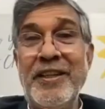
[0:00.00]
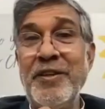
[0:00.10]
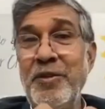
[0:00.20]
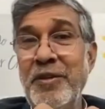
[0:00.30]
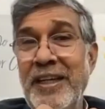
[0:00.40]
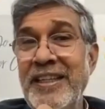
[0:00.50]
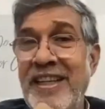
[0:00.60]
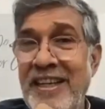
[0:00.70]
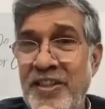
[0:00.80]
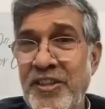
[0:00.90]
into any
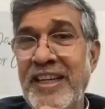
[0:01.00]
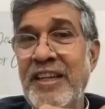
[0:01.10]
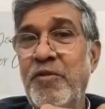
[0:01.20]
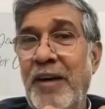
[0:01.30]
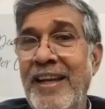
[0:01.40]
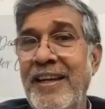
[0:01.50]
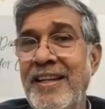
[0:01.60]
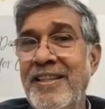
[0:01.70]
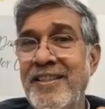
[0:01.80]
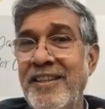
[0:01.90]
hatred,
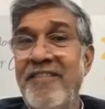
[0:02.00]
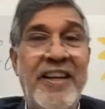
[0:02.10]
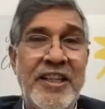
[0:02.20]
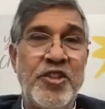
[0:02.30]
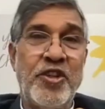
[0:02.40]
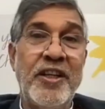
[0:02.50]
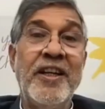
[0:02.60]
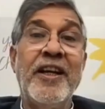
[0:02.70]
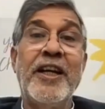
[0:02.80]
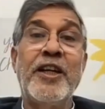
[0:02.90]
violence, revenge.
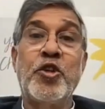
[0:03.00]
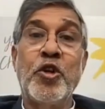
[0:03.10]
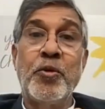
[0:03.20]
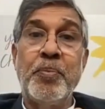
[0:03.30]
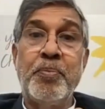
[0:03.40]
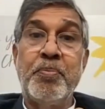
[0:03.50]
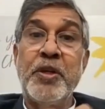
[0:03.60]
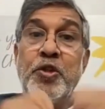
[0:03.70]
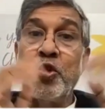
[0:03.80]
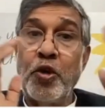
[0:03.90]
It should
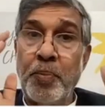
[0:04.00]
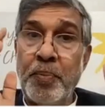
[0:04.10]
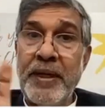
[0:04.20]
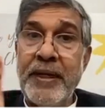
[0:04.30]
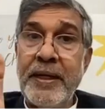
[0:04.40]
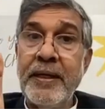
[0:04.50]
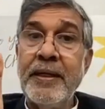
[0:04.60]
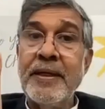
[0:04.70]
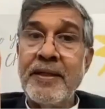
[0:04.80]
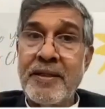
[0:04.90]
be
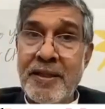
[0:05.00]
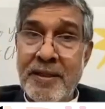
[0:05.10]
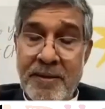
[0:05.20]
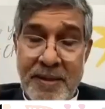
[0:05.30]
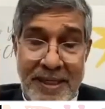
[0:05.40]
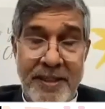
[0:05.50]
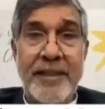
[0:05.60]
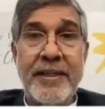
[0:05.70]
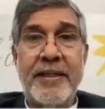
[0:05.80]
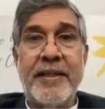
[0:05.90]

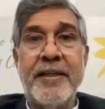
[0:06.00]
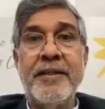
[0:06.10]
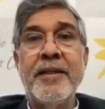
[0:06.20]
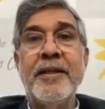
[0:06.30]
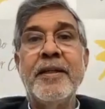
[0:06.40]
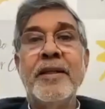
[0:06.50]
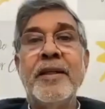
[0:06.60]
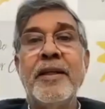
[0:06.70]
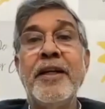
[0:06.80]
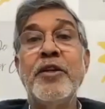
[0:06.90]
translated
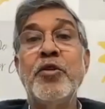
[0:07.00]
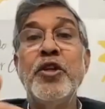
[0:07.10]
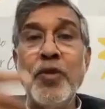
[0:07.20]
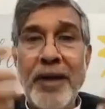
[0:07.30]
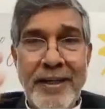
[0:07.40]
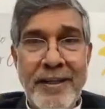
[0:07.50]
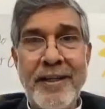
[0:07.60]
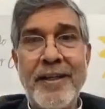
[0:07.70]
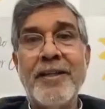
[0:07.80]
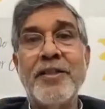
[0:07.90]
into new
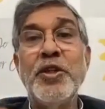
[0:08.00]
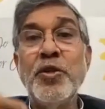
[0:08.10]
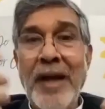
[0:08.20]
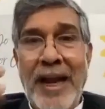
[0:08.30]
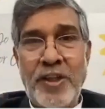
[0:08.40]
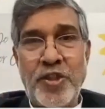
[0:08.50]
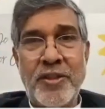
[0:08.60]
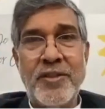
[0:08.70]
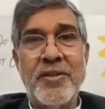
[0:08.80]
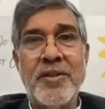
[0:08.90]
ideas, new
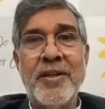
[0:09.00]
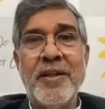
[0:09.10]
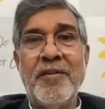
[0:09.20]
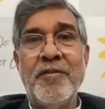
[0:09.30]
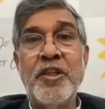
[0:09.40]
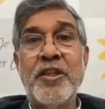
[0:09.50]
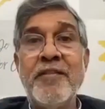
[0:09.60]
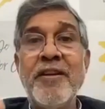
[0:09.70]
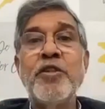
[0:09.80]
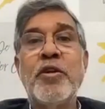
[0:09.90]
actions, which
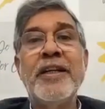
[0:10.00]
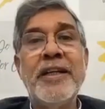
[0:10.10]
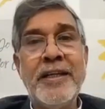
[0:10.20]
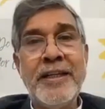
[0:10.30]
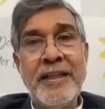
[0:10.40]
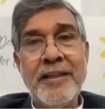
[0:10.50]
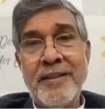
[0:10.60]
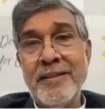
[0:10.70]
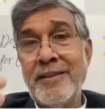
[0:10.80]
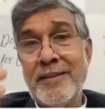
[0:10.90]
eventually
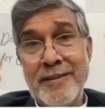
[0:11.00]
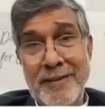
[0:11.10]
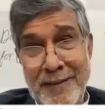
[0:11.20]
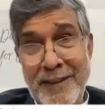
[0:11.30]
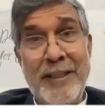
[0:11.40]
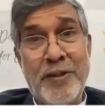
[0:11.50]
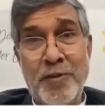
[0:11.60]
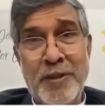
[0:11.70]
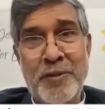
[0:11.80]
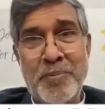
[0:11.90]
lead
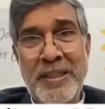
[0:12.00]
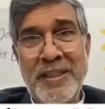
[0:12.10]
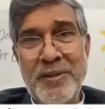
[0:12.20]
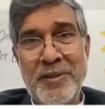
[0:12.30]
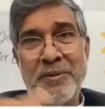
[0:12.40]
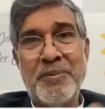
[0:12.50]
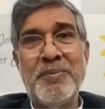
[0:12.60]
towards peace.